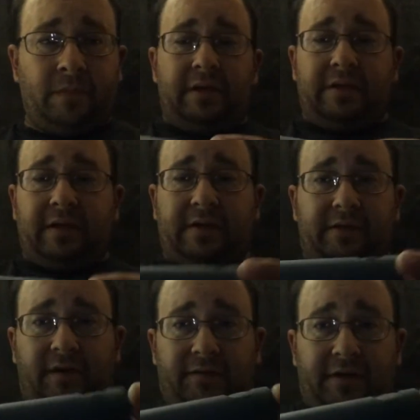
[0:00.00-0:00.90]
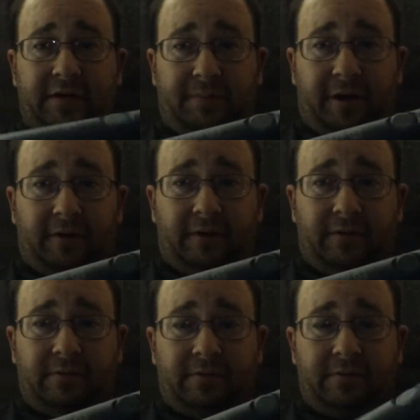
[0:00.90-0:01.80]
It's got a soft touch powder
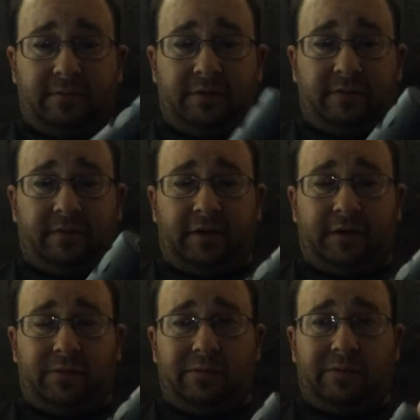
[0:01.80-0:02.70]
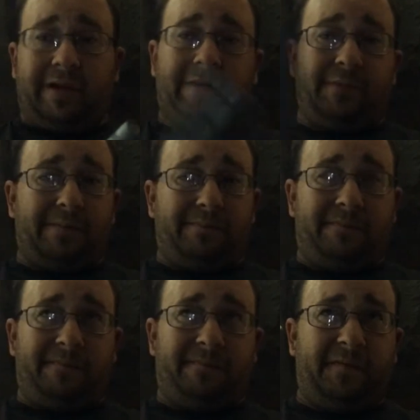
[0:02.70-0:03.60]
coat, which is very cool. They come in a
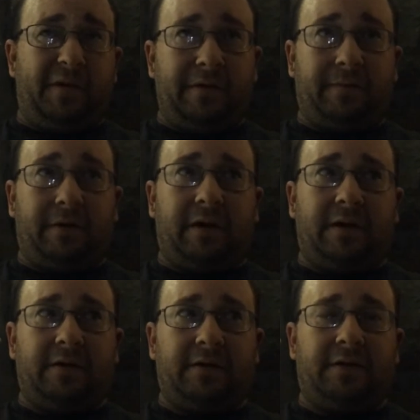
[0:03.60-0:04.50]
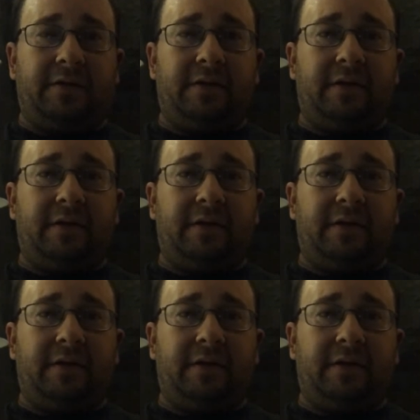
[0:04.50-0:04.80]
few different colors.